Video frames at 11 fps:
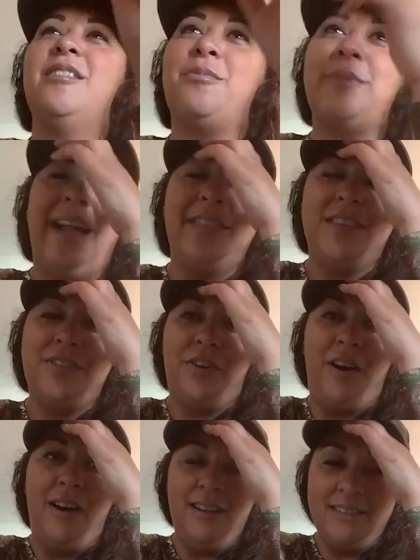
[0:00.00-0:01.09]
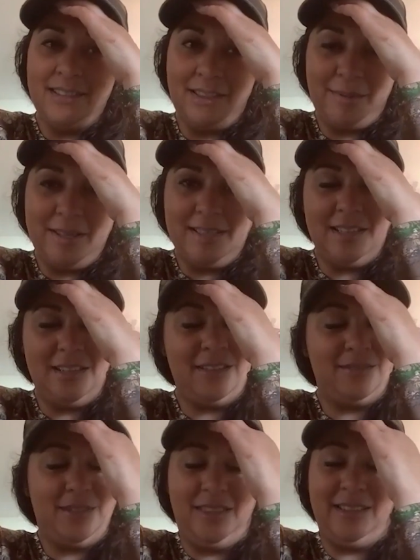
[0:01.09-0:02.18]
We had the dogs, and then we did it
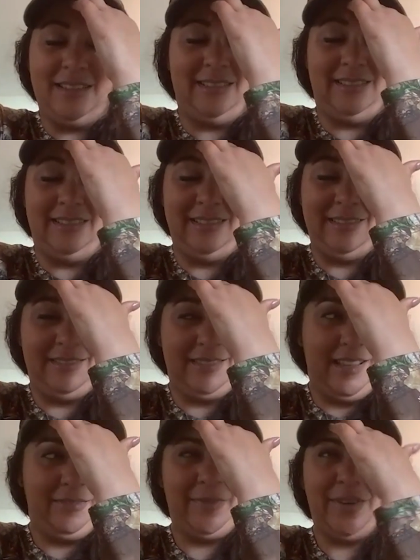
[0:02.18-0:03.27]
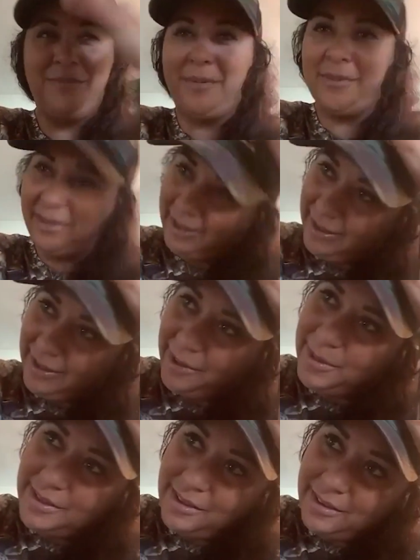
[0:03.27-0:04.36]
with I don't remember the kind of gun.
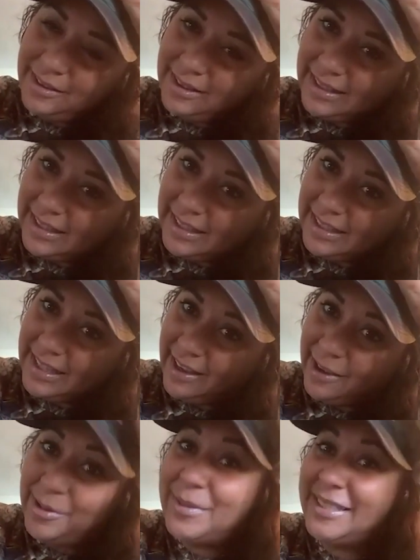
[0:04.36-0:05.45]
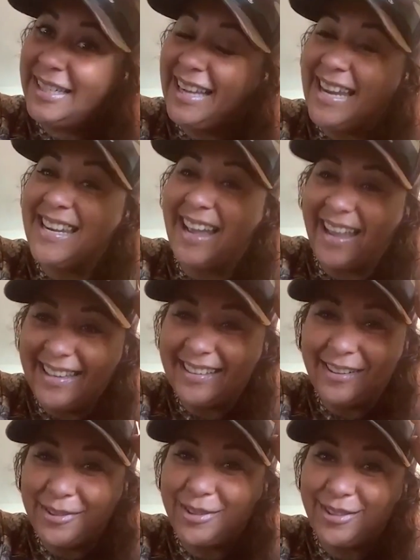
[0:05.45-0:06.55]
We did it. Yeah, we did it at night.
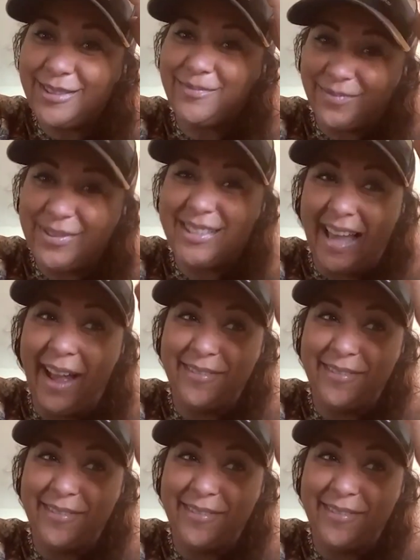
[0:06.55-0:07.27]
It was savage.